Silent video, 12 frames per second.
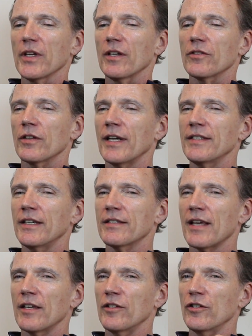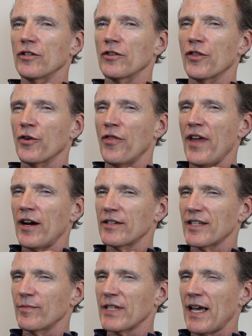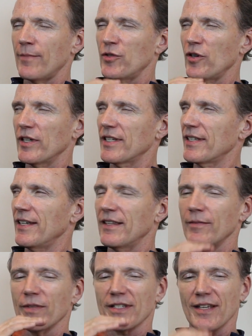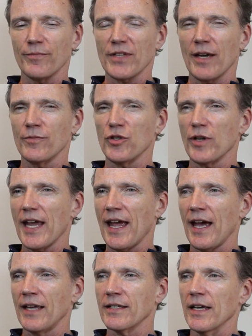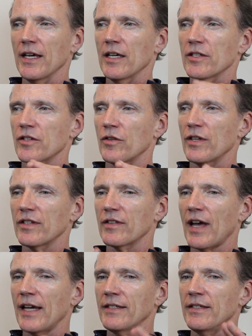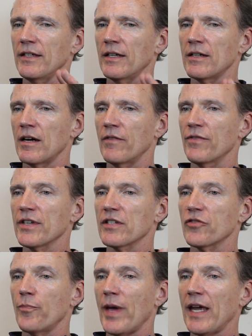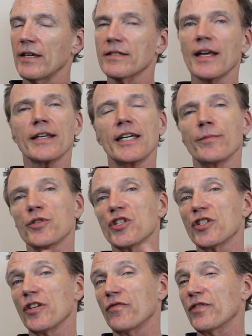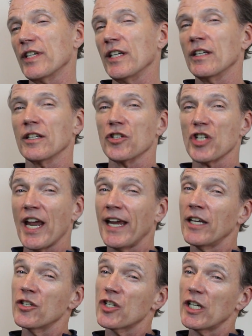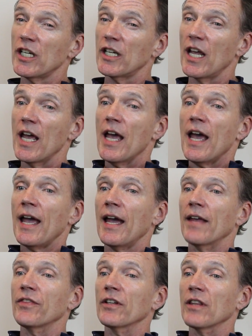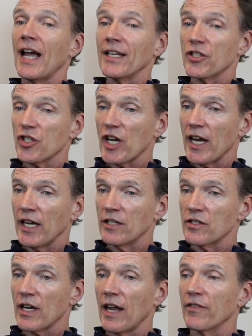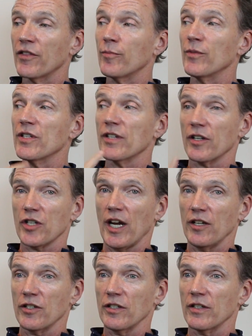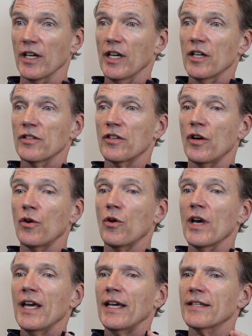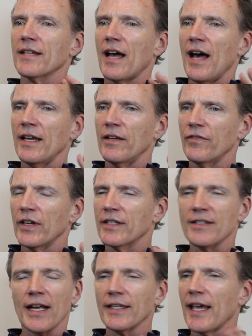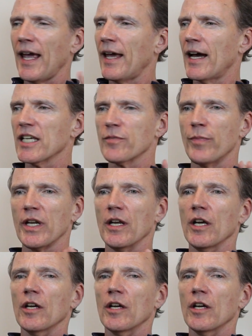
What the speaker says: So the idea is that they're there. Sometimes you can see them, and sometimes you can't. So this idea of the space that keeps shifting and changing, and the lights change and the music changes. So it's not chaos, but